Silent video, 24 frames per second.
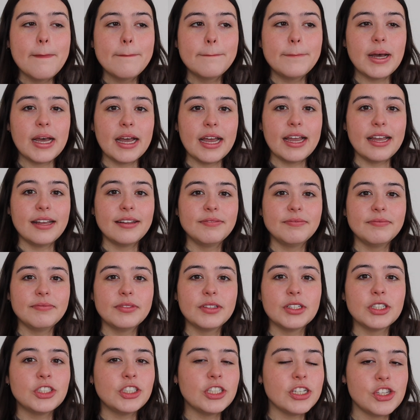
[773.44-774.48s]
but
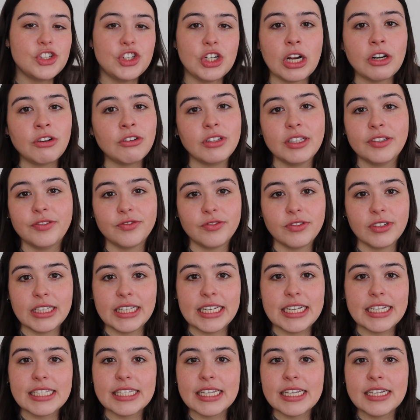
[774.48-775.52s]
they're just general
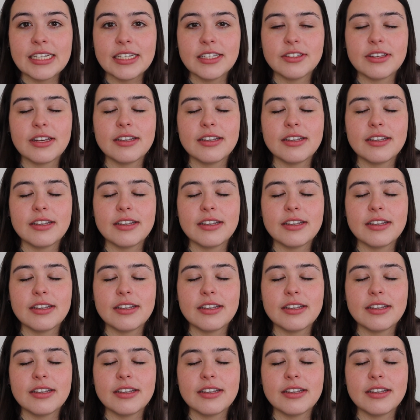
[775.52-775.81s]
releases.